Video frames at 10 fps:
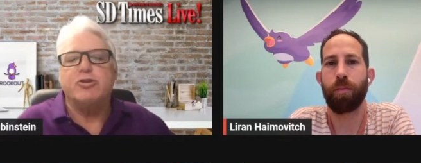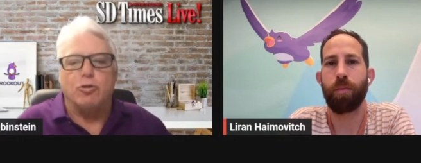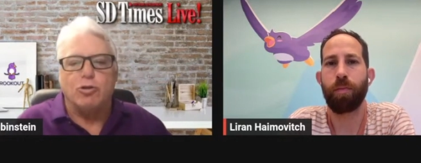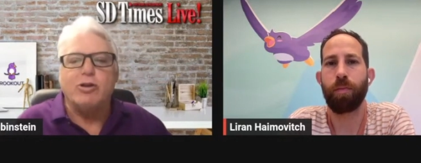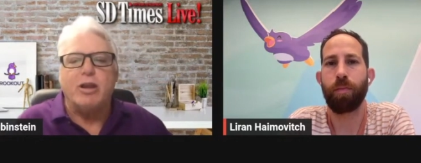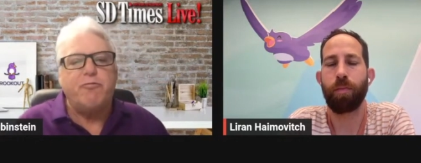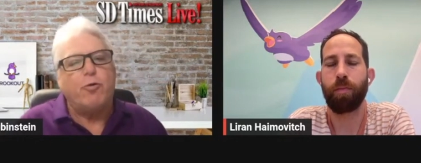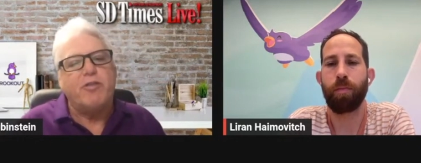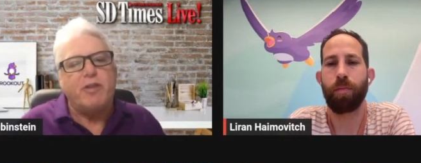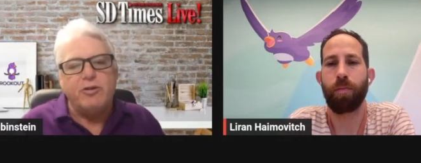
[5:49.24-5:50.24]
Speaker 1: you're looking for
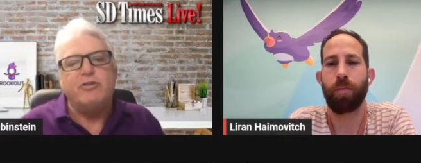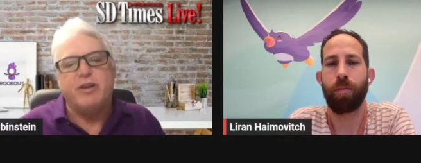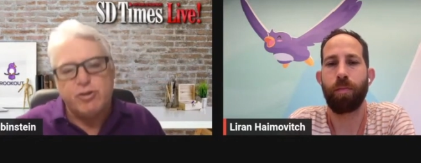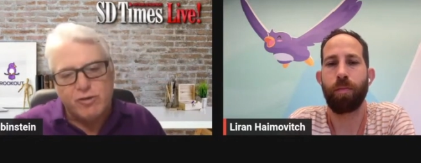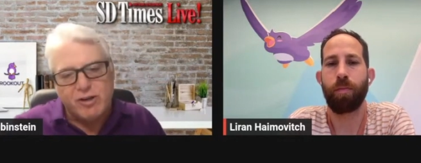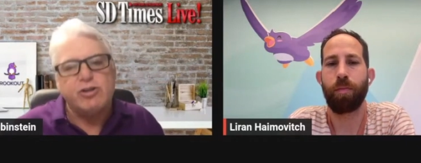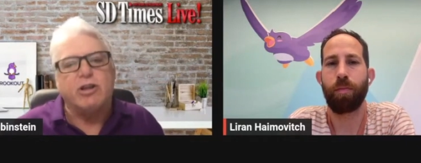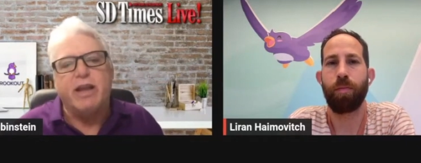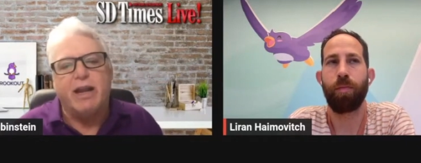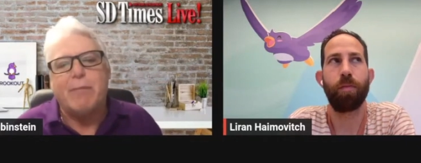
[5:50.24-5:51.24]
than you did traditionally
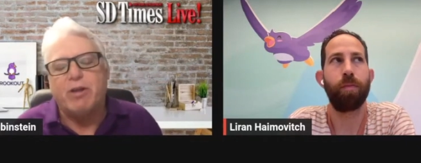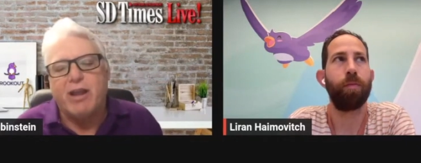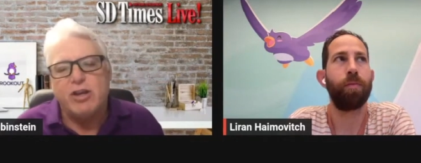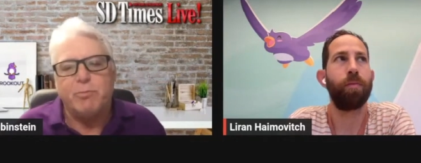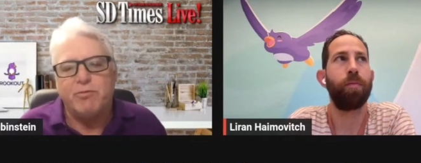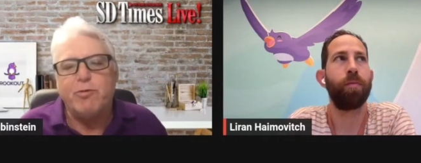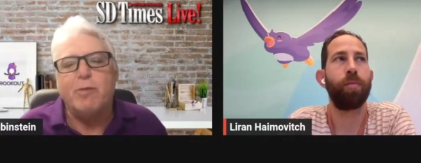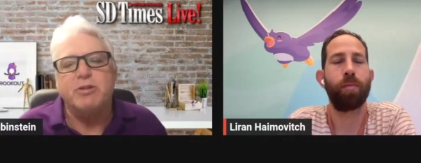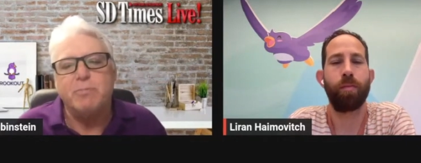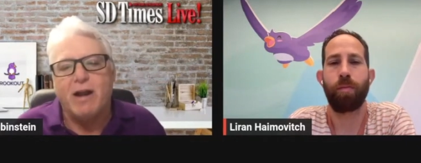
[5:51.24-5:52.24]
in application performance
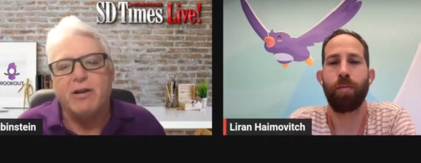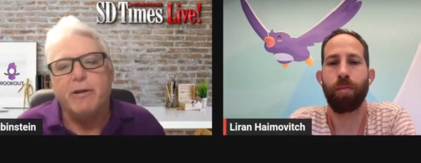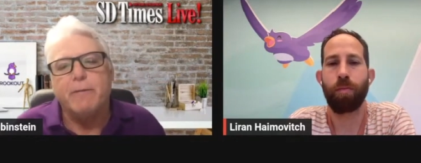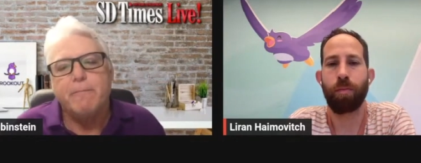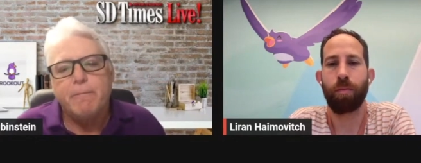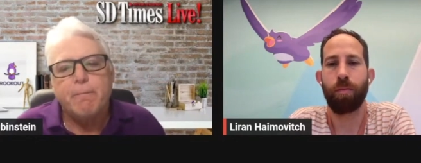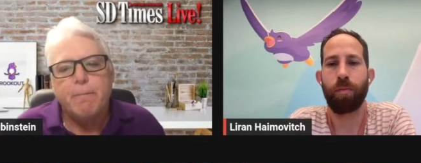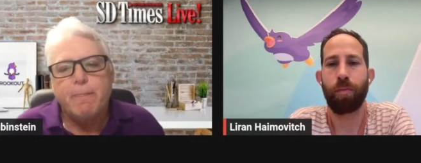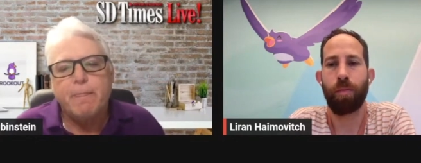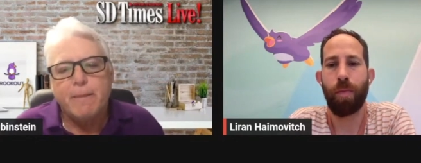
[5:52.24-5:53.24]
monitoring.
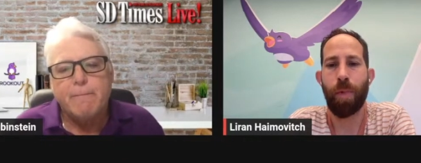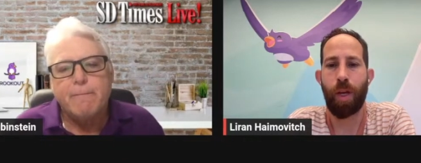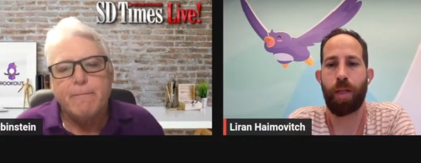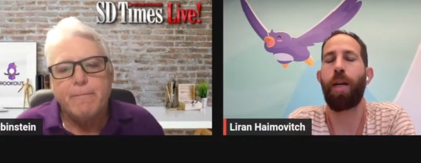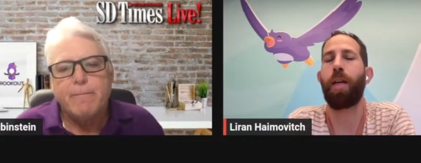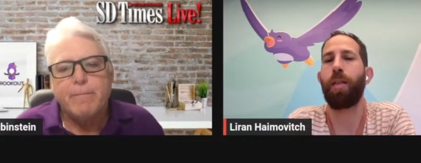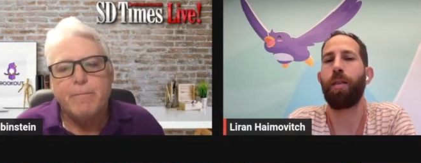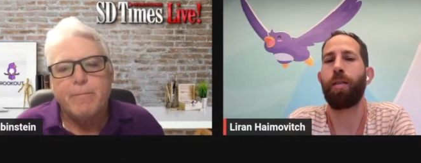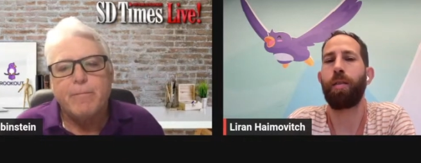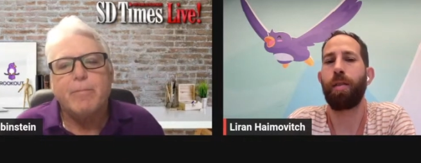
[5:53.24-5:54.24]
Exactly.
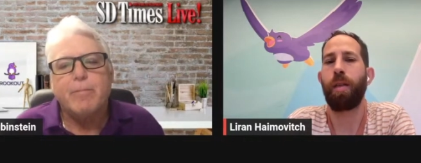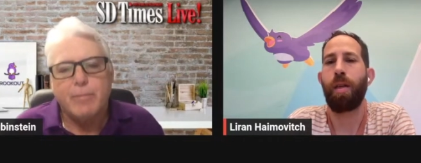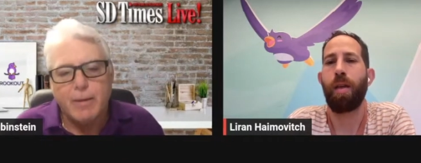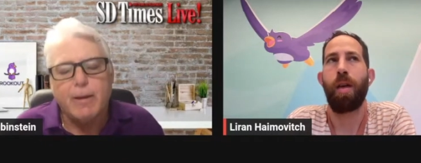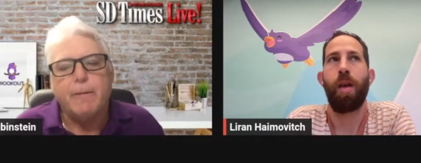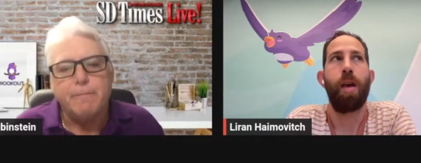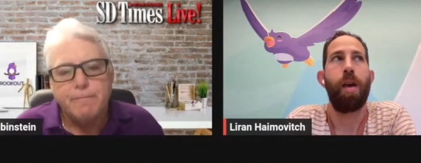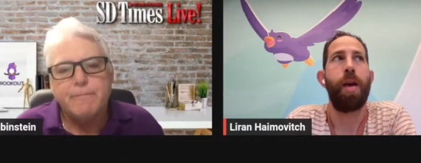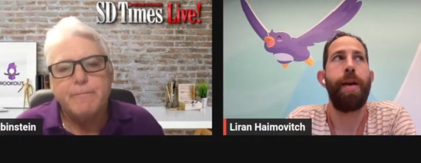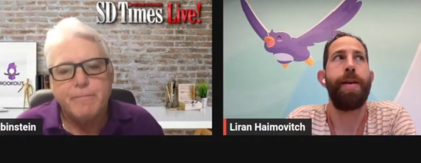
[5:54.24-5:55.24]
Yeah.
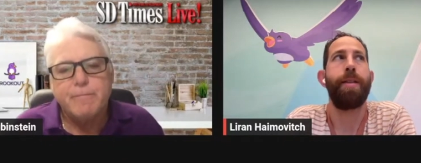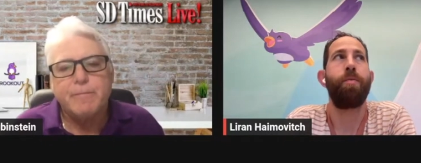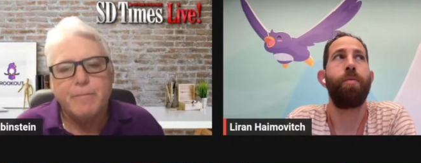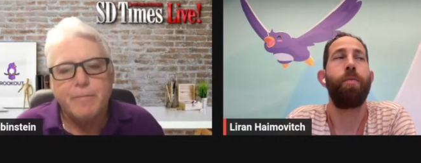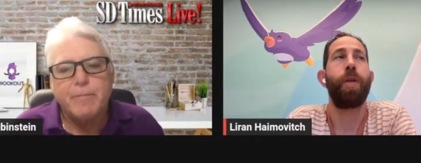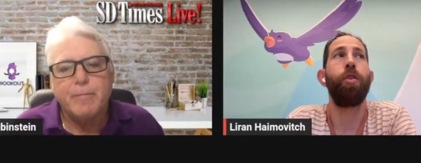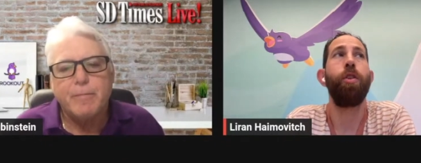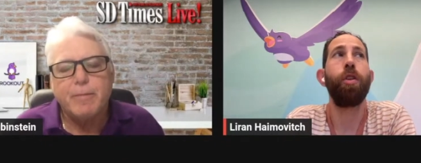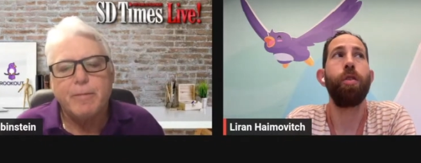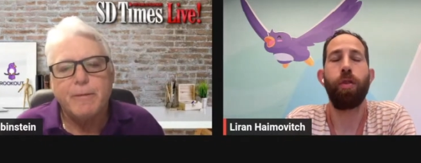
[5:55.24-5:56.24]
Speaker 2: And when you
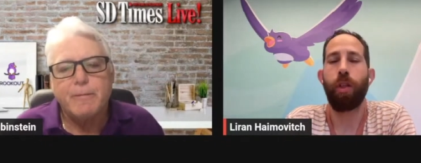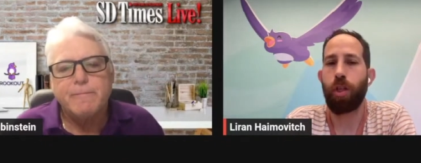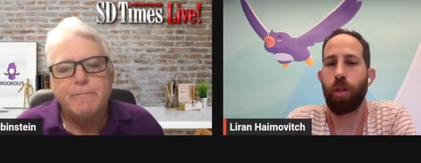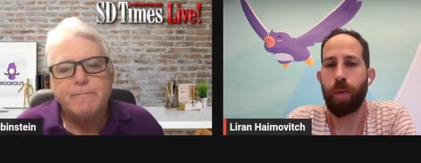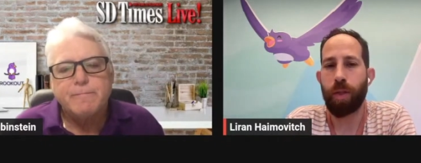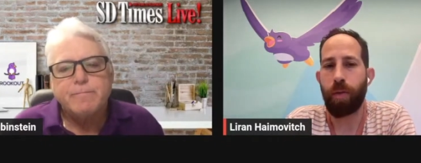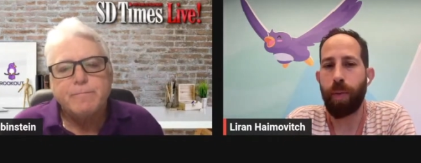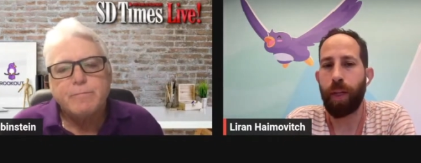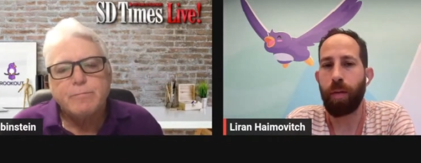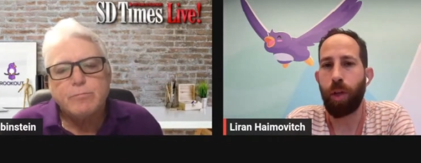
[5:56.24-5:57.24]
use traditional
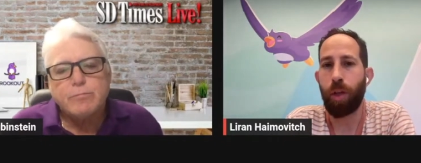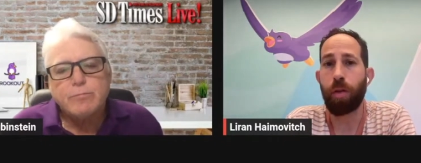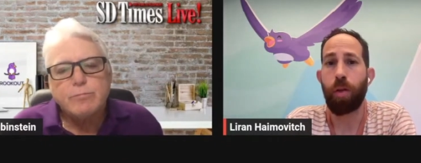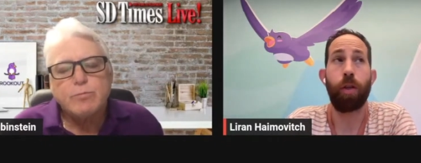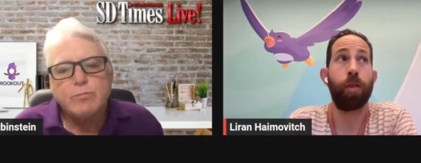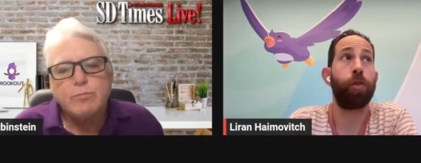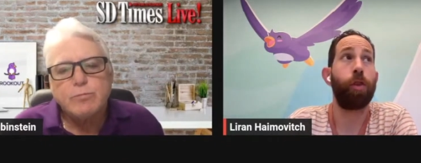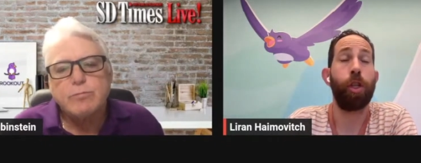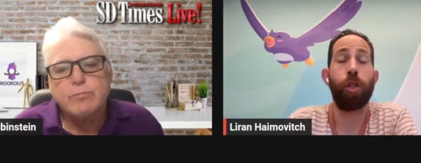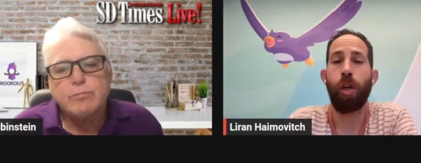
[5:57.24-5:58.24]
observability monitoring or
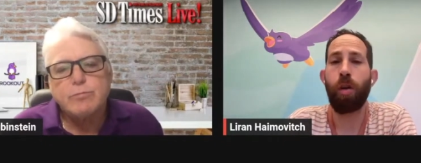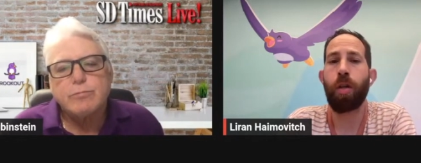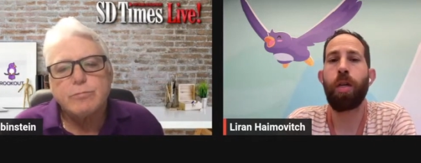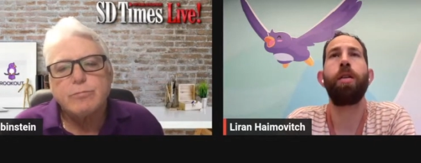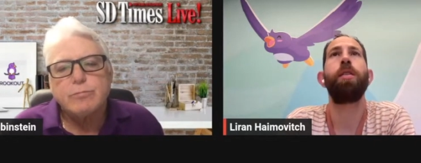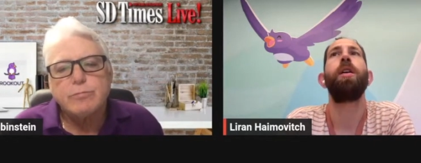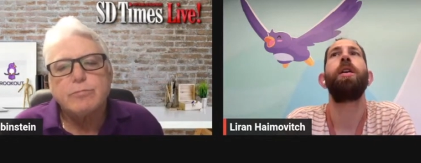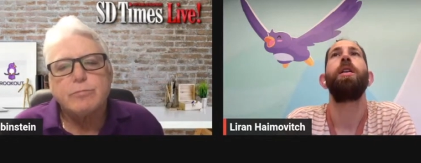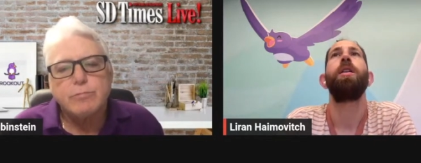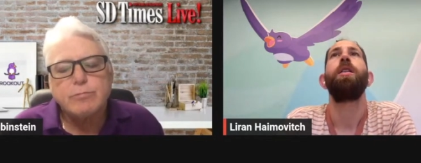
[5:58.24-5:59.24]
traditional logging,
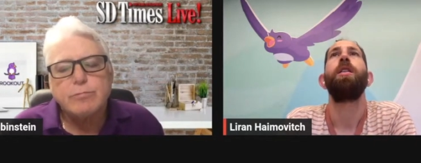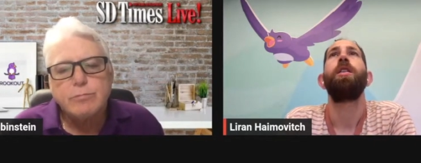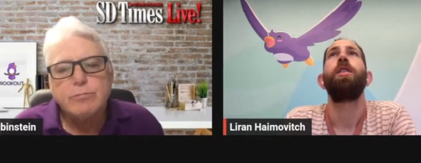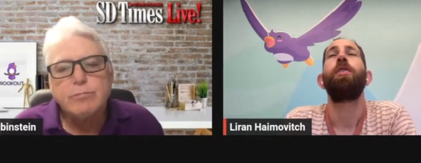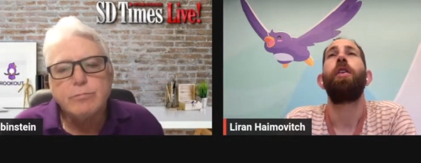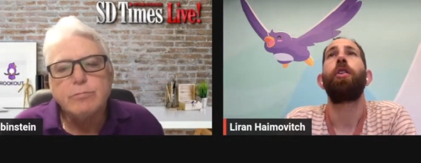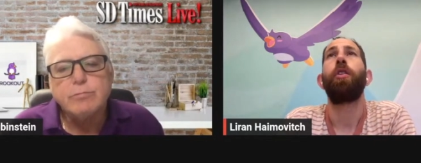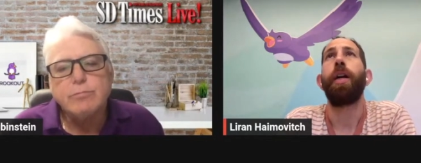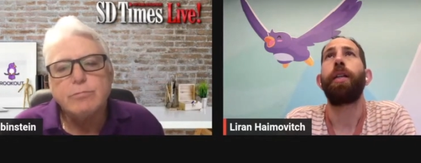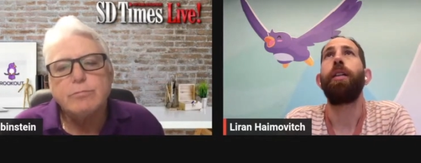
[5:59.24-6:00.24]
you're
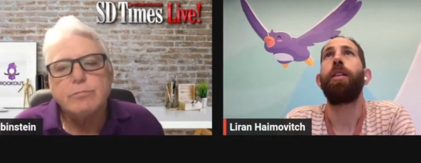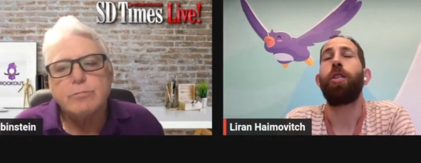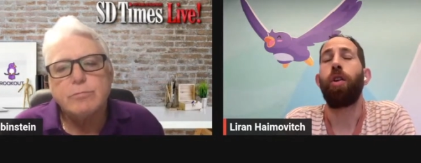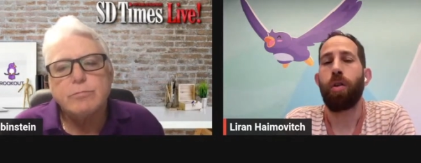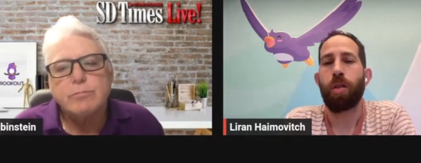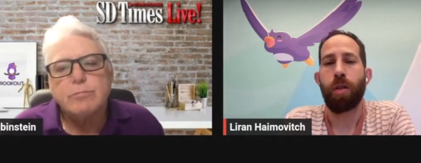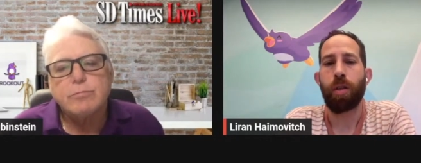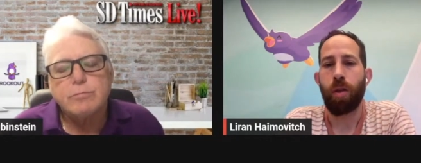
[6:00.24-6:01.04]
collecting tons and